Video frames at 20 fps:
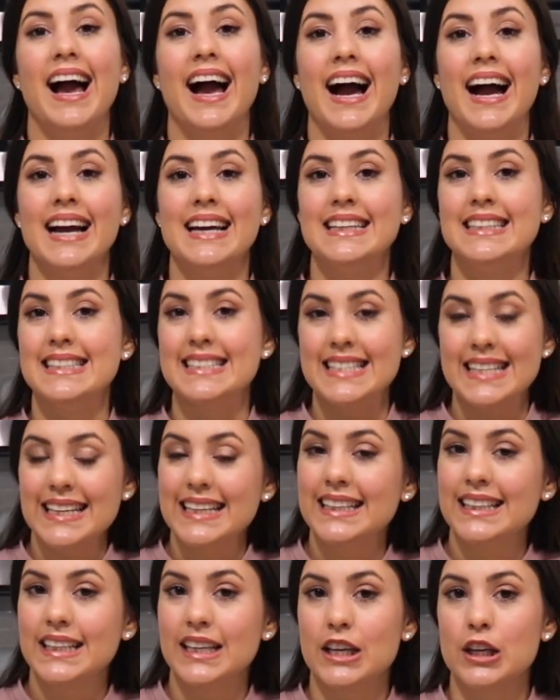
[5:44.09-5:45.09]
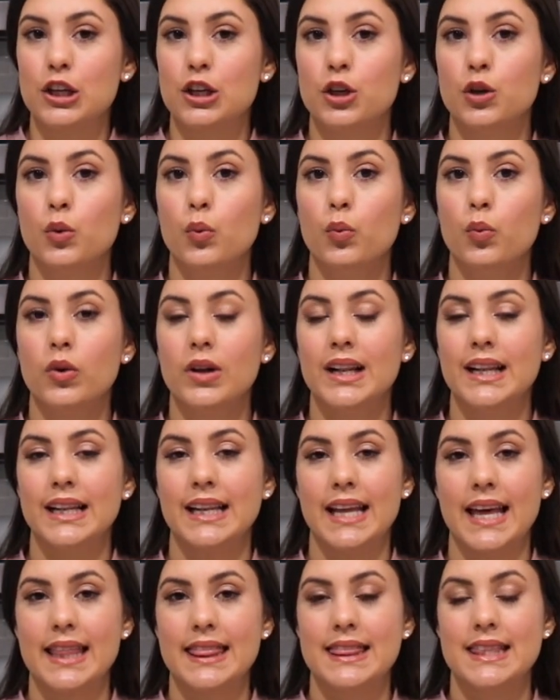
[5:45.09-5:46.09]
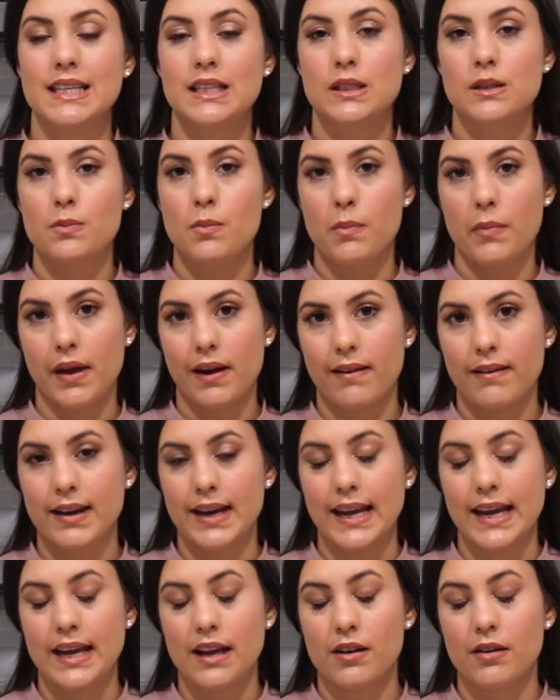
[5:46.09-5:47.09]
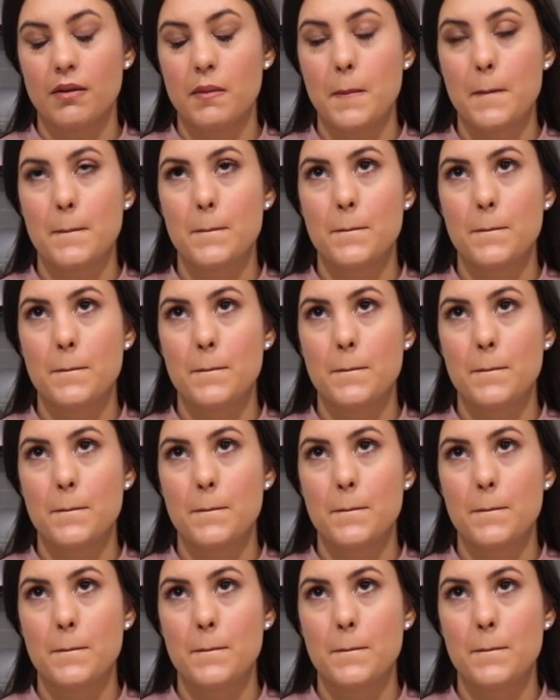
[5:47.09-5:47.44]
ideally, you would let this marinate